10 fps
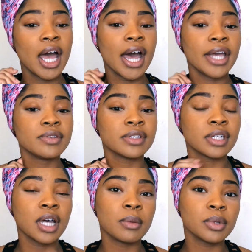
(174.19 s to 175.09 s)
I use a
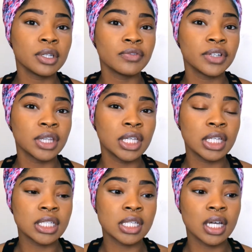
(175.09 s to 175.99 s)
couple of different
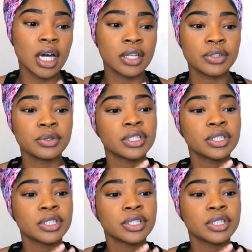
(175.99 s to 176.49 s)
things to contour.